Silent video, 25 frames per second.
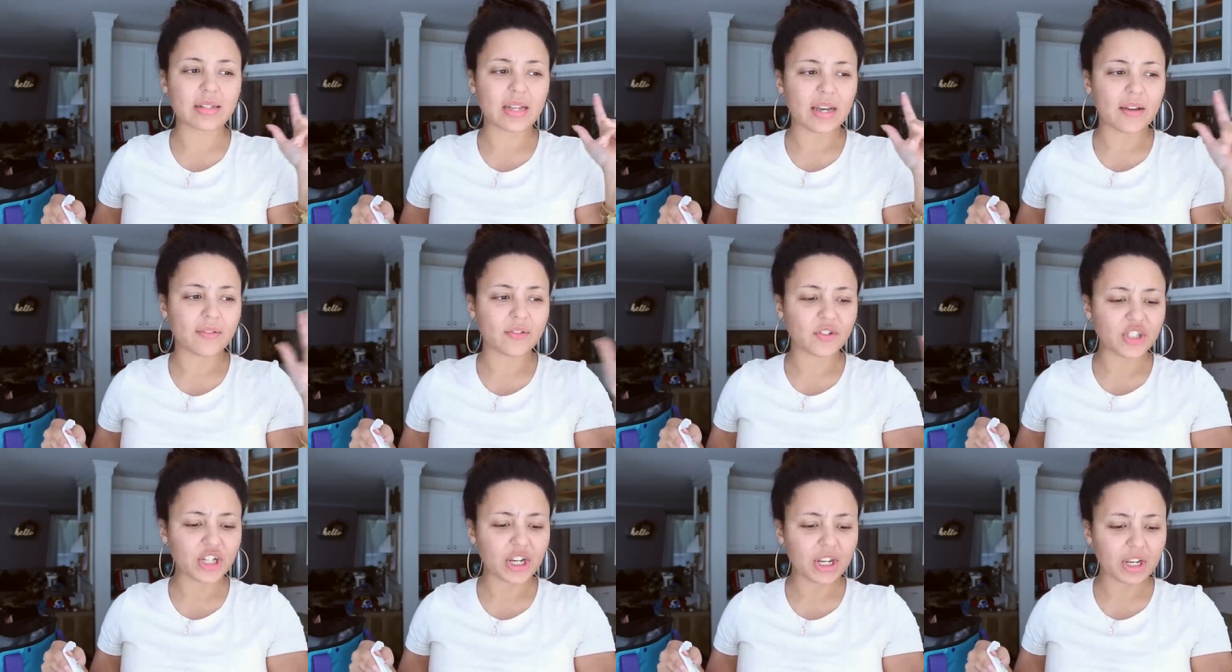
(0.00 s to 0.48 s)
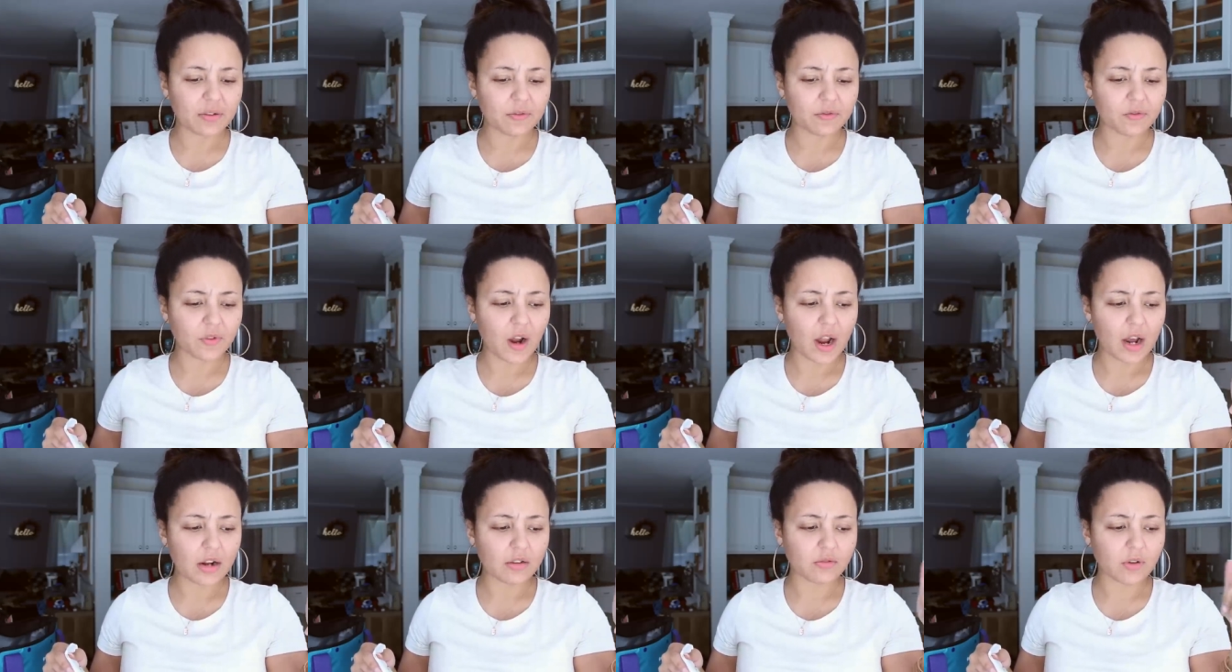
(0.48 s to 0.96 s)
They have chicken
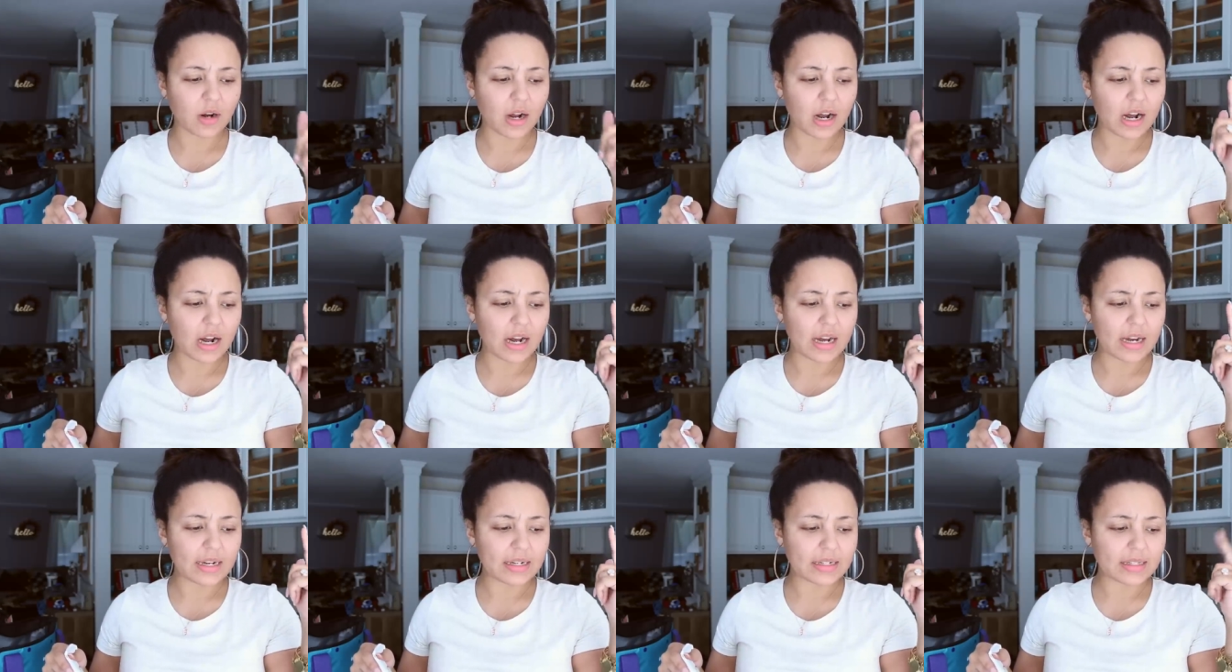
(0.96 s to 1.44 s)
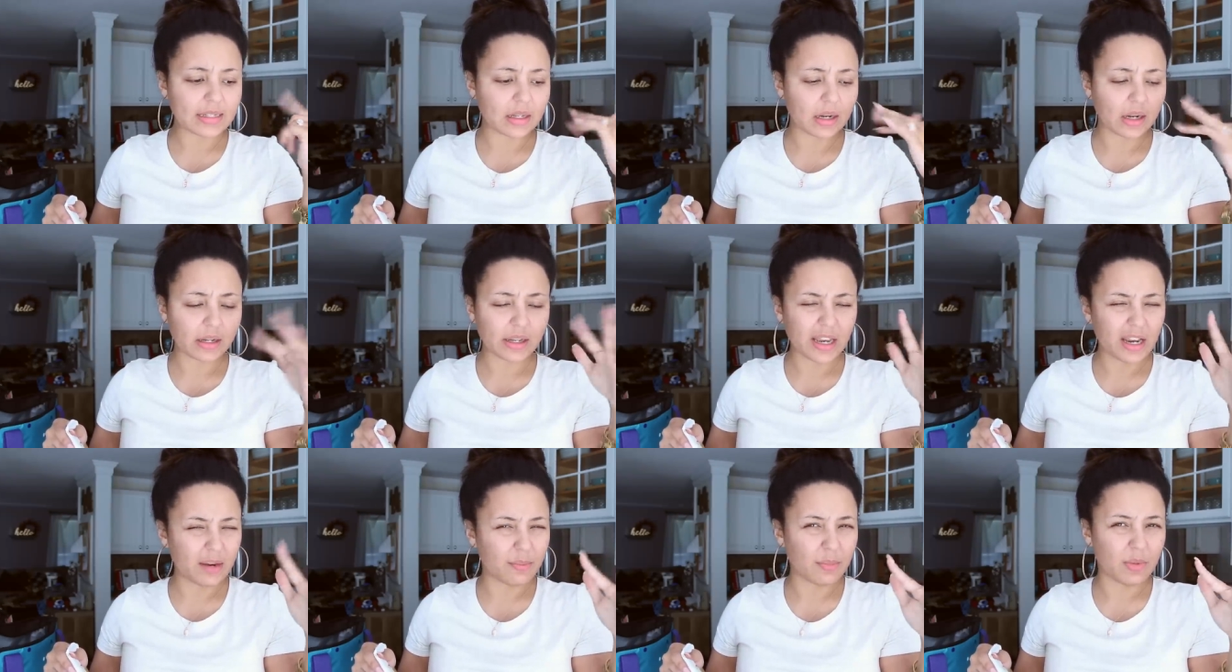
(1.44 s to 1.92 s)
fried rice and
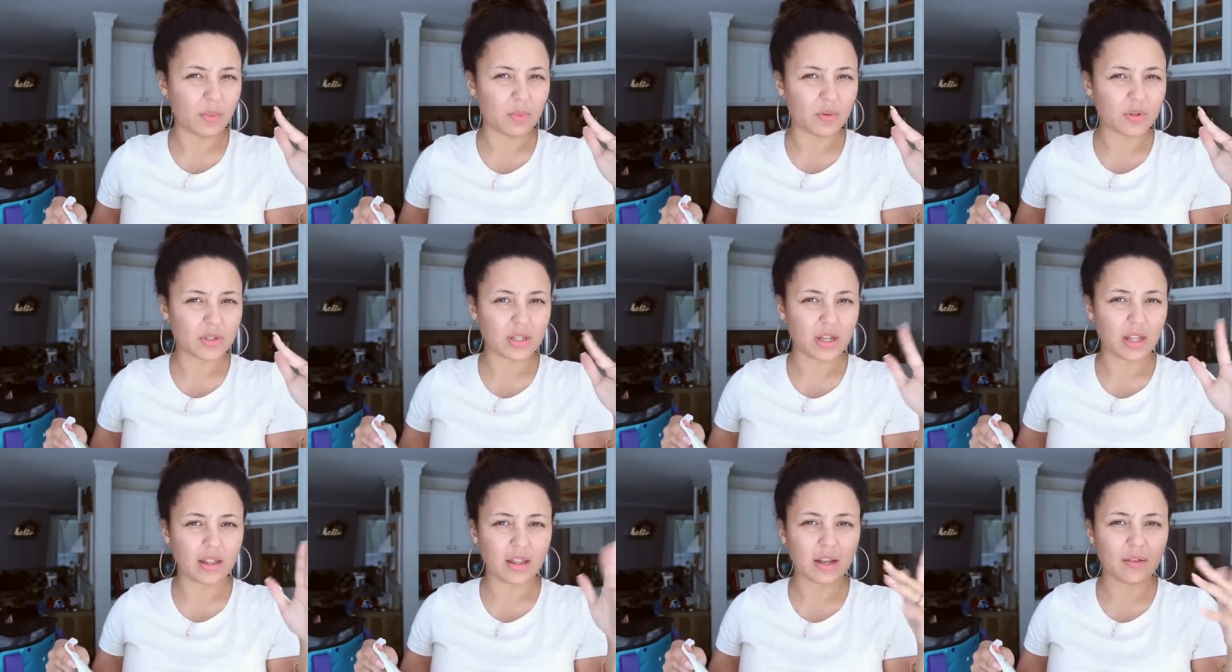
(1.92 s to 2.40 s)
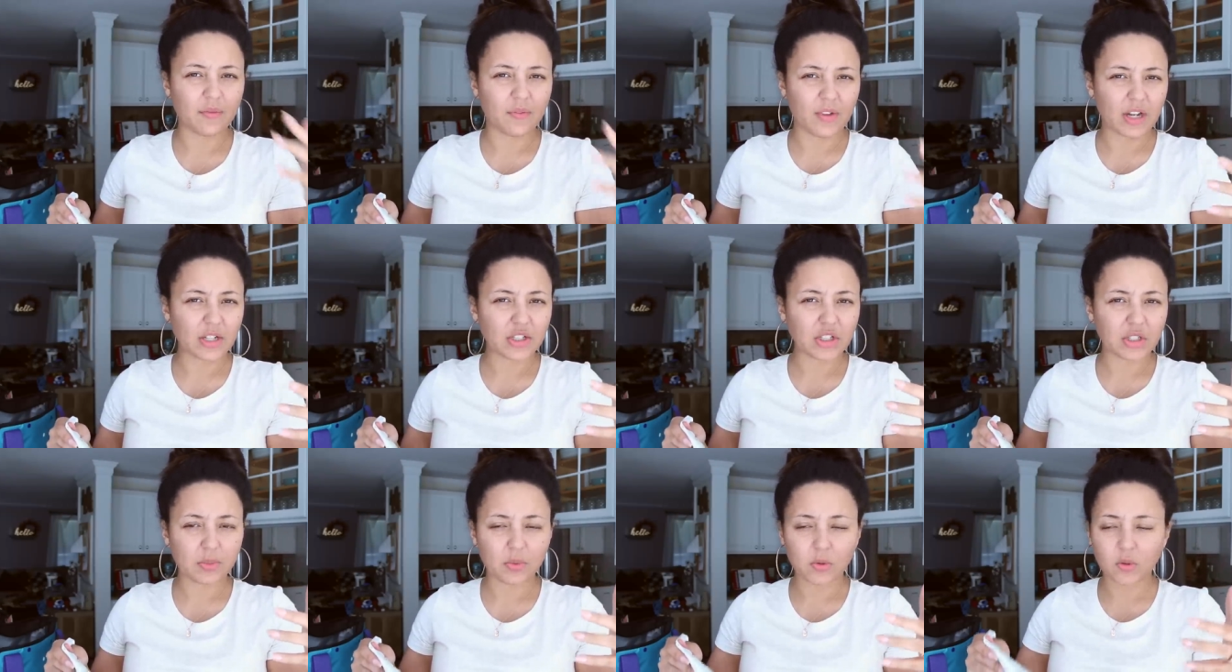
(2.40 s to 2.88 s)
I can't remember, so I think
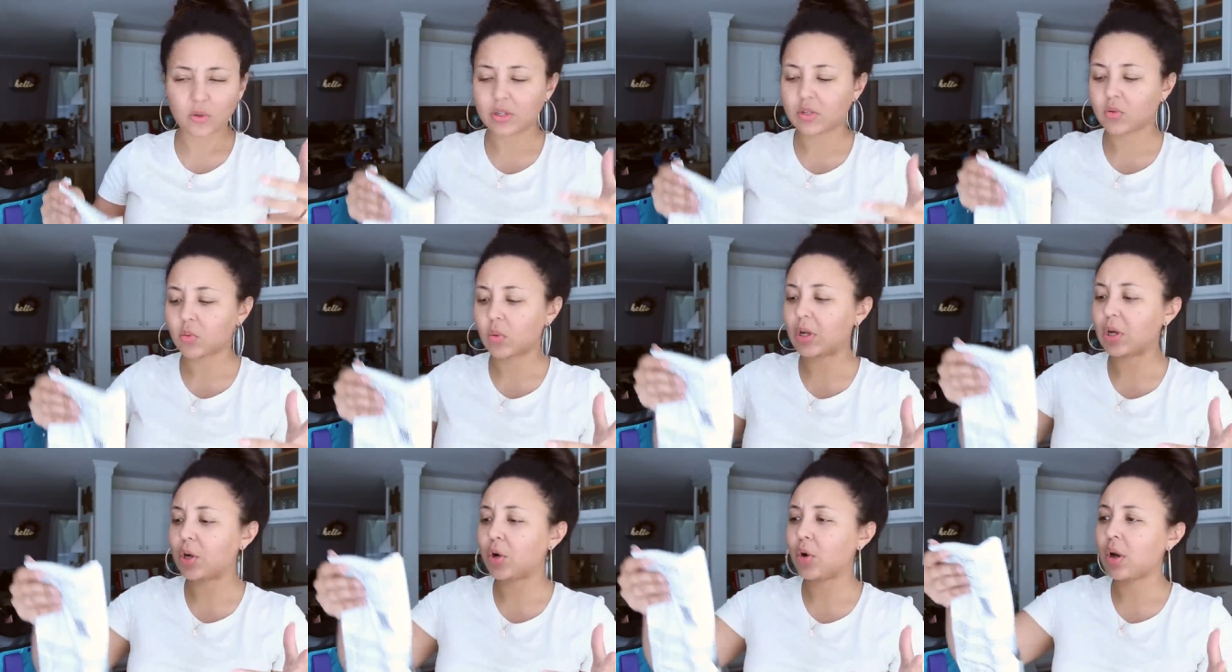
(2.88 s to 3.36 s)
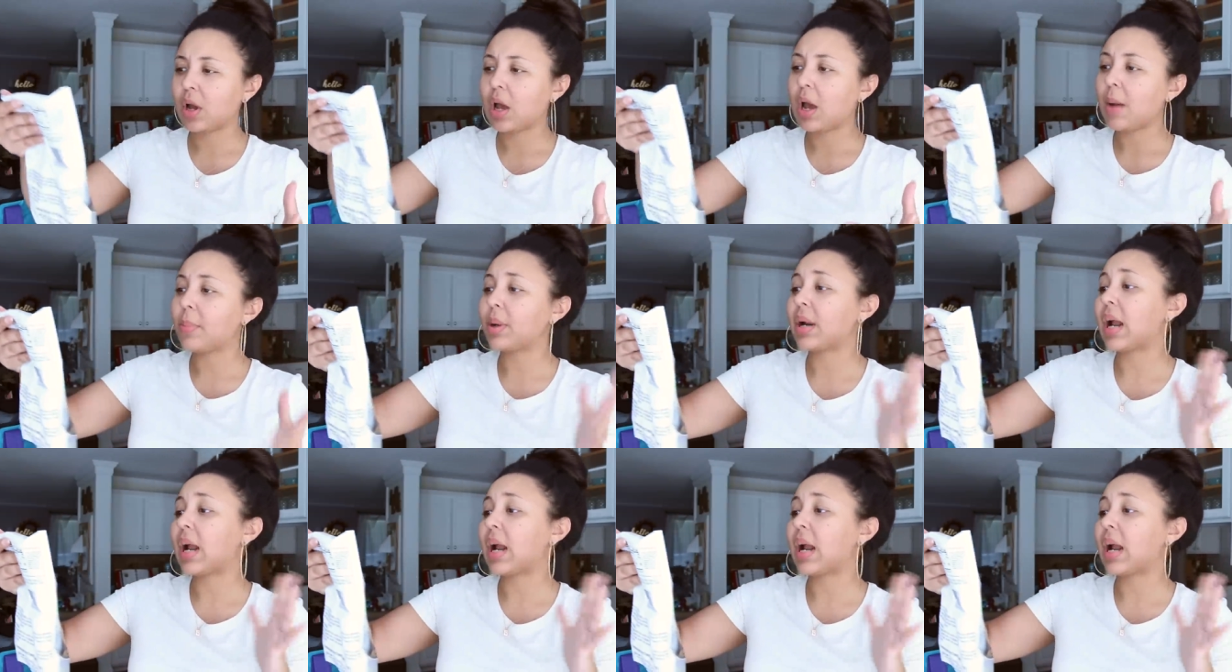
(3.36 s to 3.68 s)
vegetable as well.